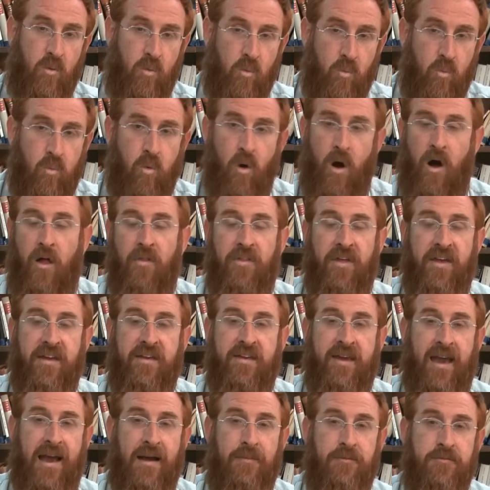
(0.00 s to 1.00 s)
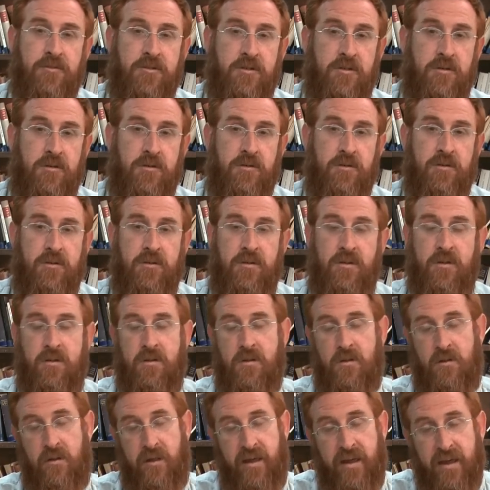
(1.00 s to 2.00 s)
while they capture
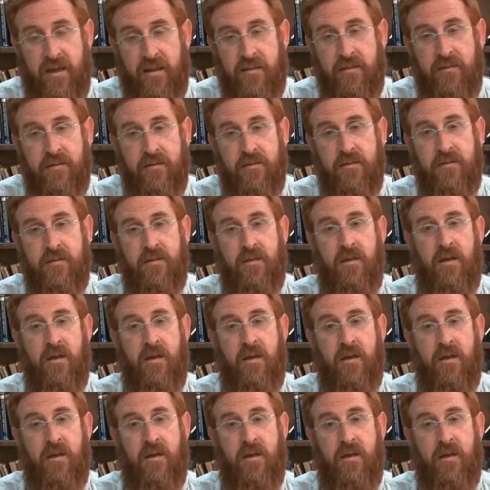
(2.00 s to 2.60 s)
the land,